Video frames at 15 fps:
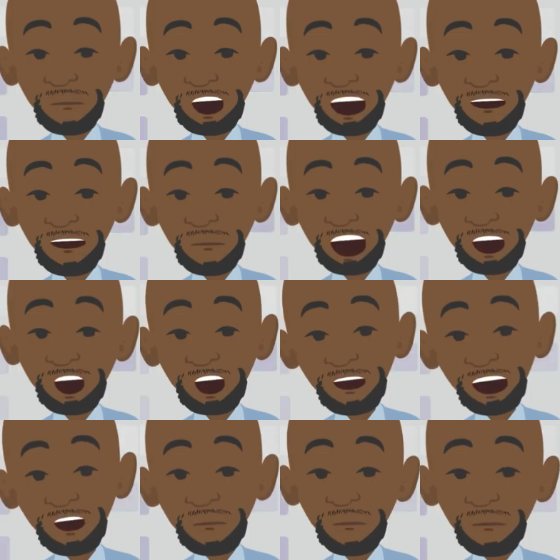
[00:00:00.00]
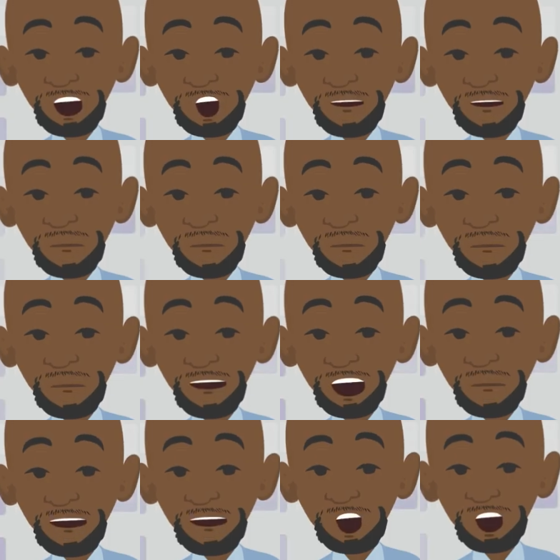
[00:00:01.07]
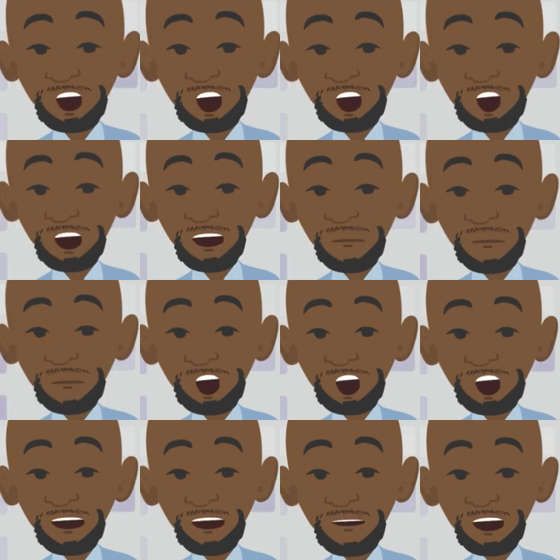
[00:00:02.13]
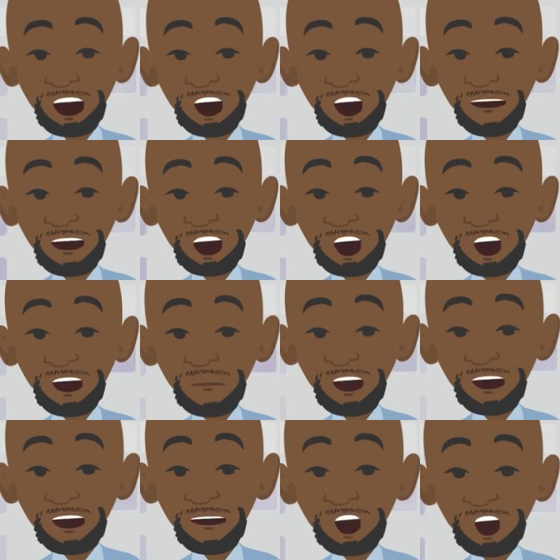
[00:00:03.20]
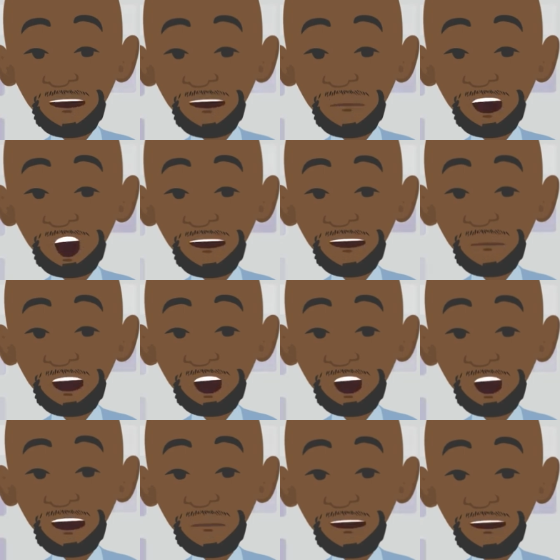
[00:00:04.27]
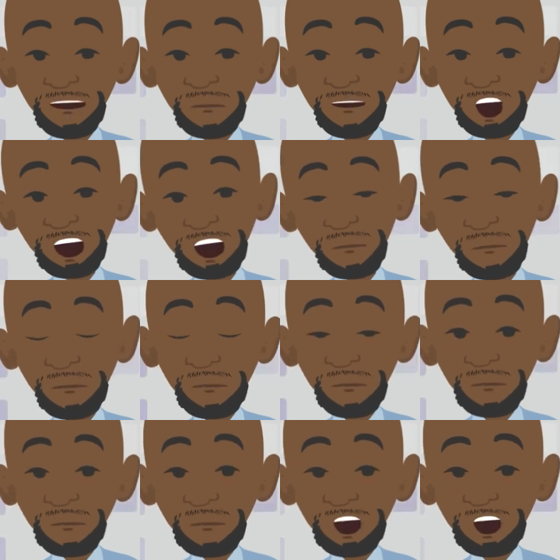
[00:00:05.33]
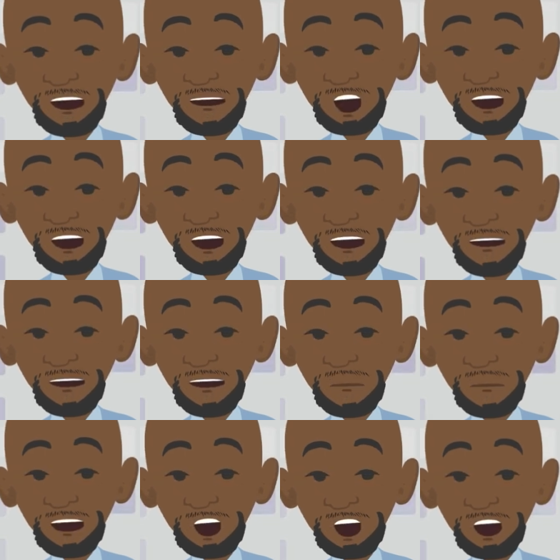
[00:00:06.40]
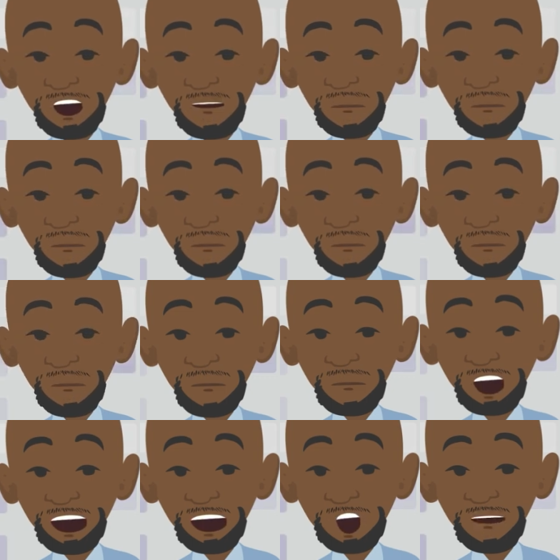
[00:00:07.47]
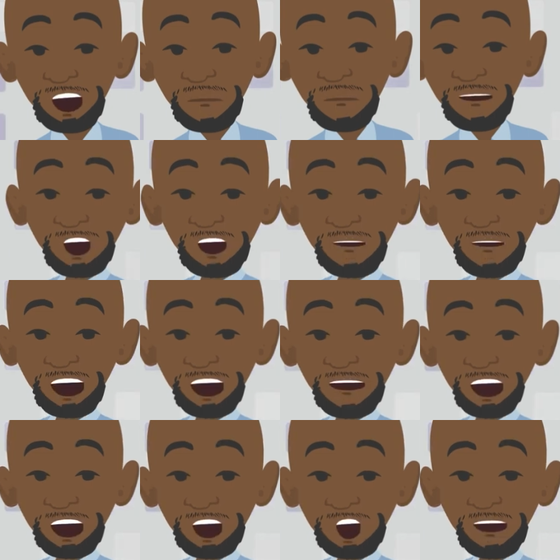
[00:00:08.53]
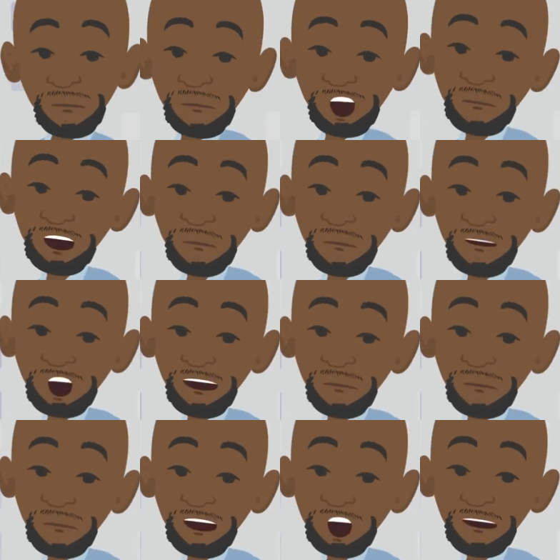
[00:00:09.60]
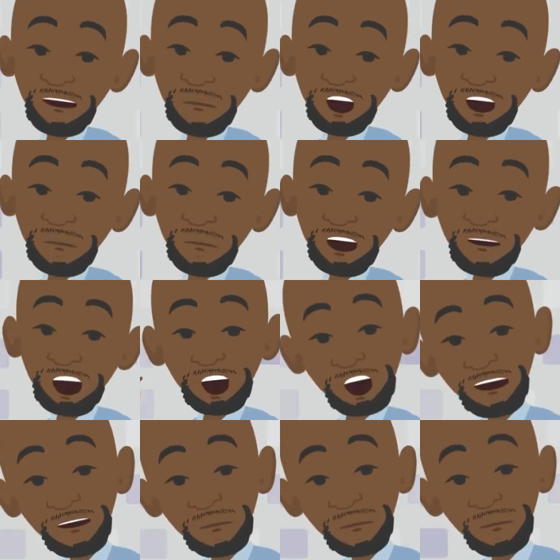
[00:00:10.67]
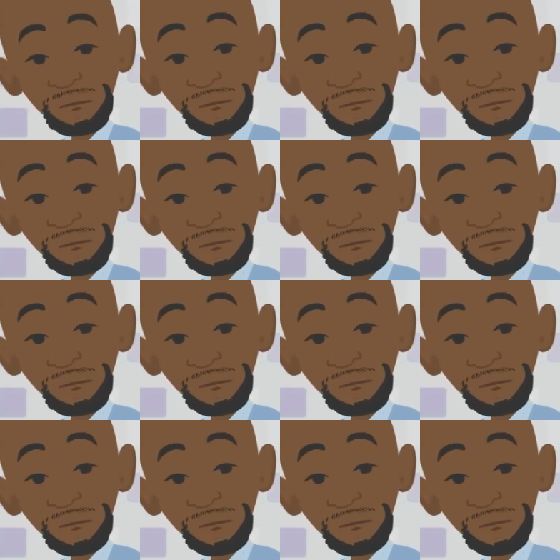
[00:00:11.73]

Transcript: So all of that said, personal loans can be a great way for you guys to help you manage your debt, save money over time, or just help you during difficult, uncertain times.